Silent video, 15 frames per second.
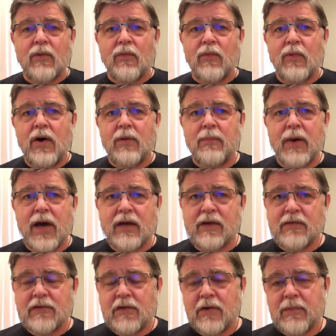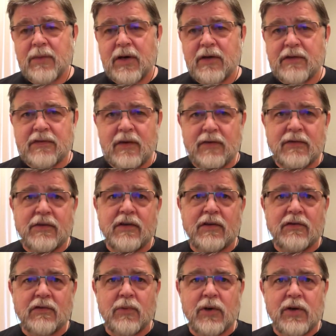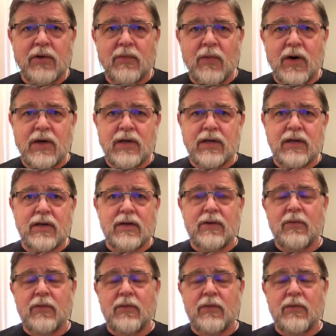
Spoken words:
Well, back in Jeremiah 17, 21,